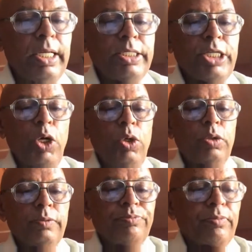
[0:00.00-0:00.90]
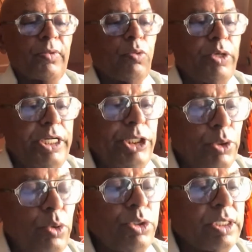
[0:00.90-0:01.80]
So we
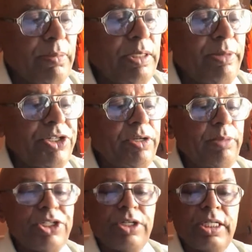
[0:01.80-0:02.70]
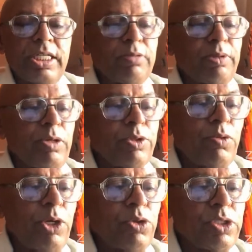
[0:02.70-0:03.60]
use supplementary materials because
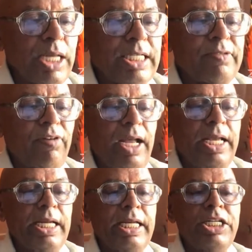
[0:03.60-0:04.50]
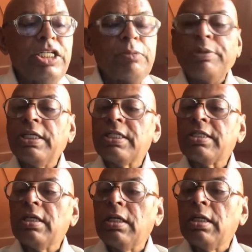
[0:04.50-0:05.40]
we want to satisfy
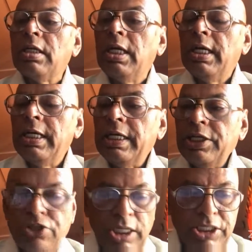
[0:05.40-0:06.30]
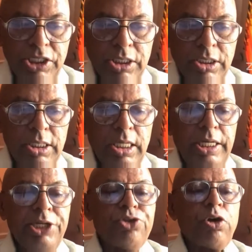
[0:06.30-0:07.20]
interpersonal intelligence,
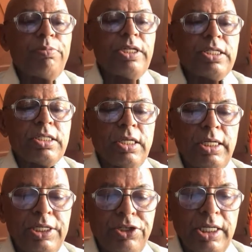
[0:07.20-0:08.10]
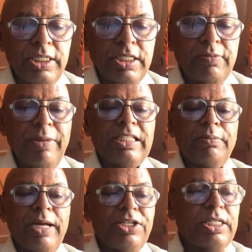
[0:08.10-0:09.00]
intrapersonal intelligence,
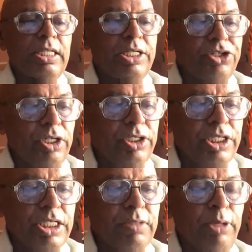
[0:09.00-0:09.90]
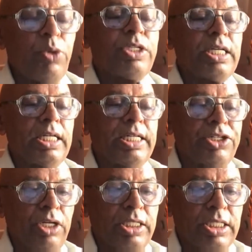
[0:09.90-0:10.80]
mathematical intelligence, musical
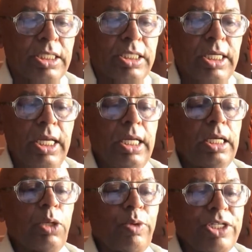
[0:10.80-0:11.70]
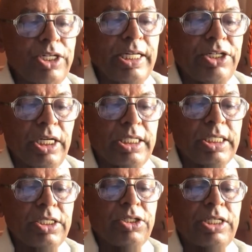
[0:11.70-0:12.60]
intelligence, linguistic
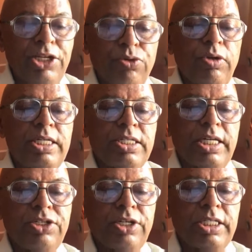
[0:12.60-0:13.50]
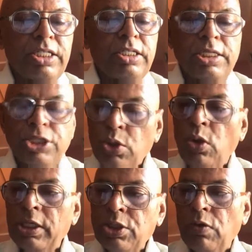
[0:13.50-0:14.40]
intelligence, naturalist intelligence, and so
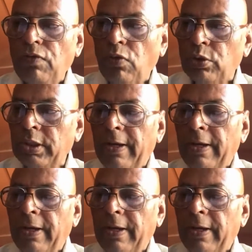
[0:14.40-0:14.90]
on and so forth.